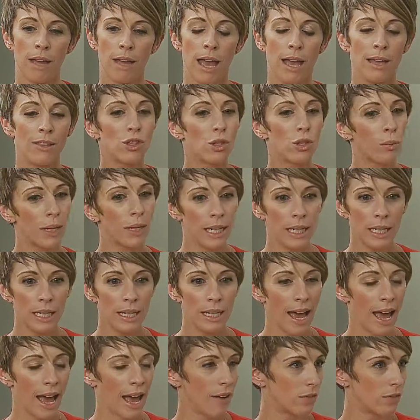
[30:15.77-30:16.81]
And so he didn't
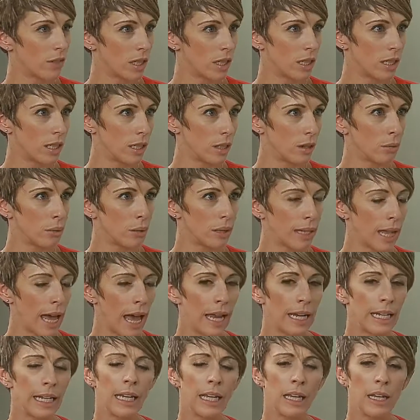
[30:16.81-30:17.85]
have to deal with
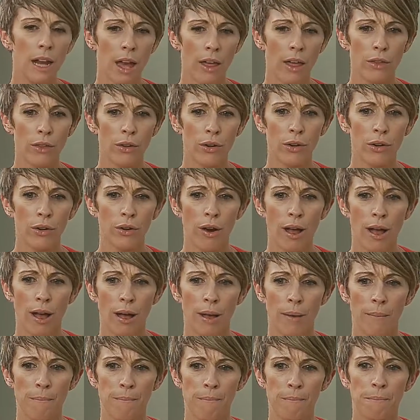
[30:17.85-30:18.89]
that. He had other
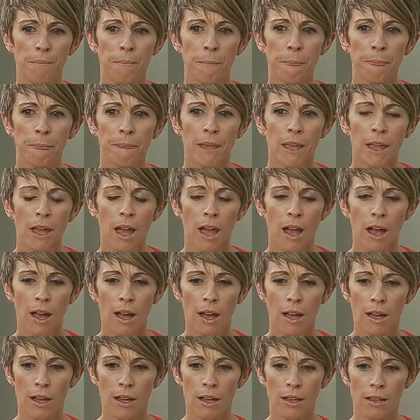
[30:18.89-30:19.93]

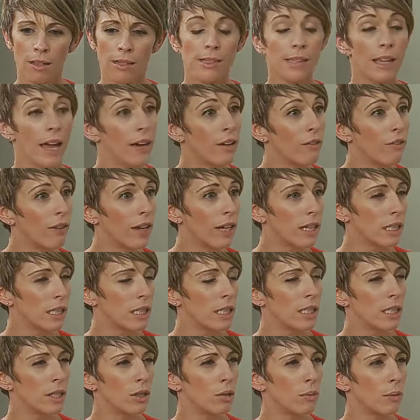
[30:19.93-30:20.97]
side effects to
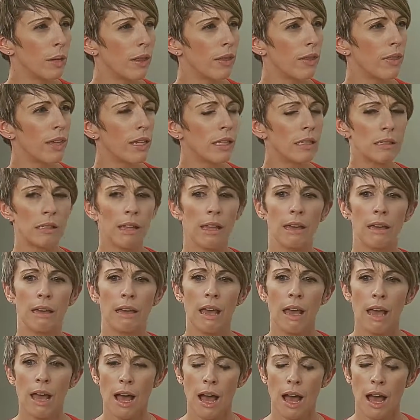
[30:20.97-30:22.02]
deal with, things like
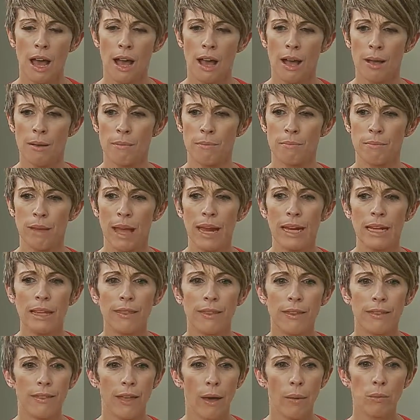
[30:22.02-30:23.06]

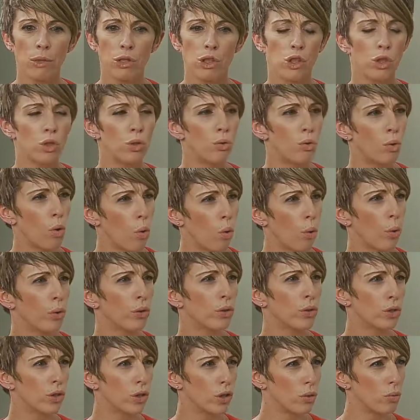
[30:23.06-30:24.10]
anything that was too cold
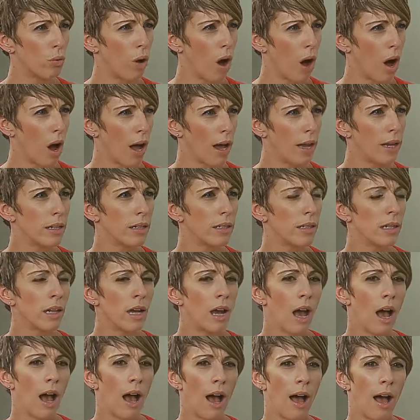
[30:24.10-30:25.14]
or too hot
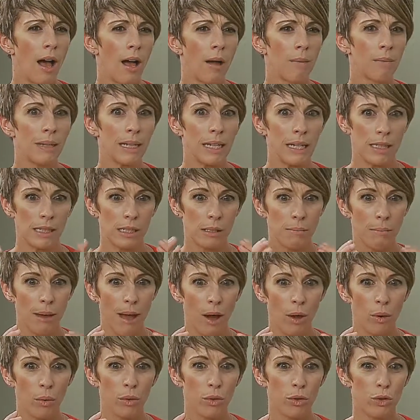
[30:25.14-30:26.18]
in his
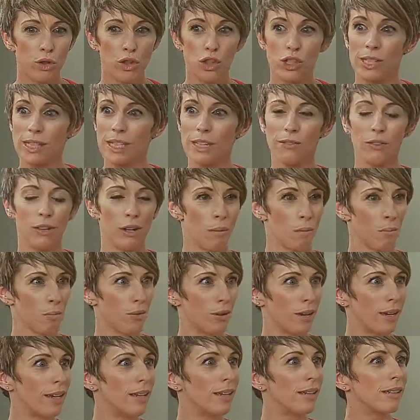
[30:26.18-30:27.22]
mouth, or just even a
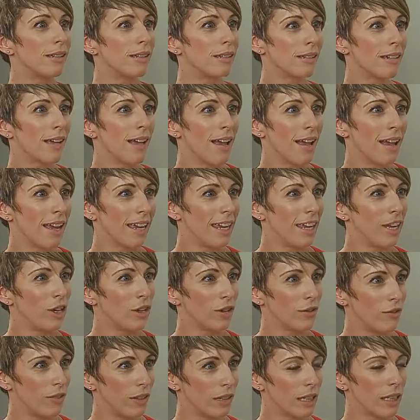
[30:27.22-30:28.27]
breeze. He could
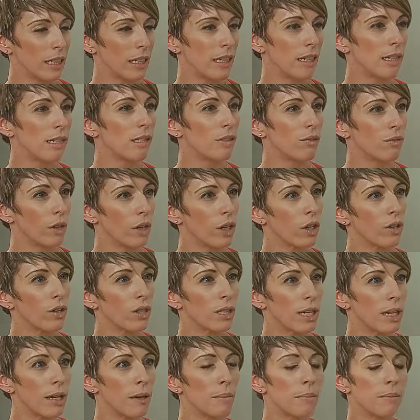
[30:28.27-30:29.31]
feel it in his
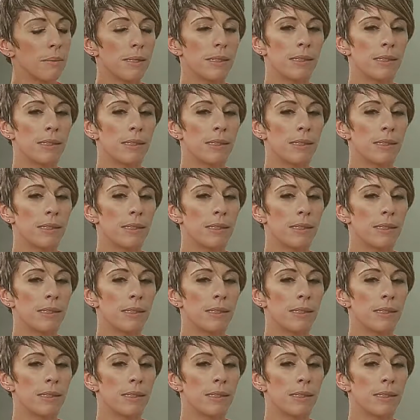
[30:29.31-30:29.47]
fingertips.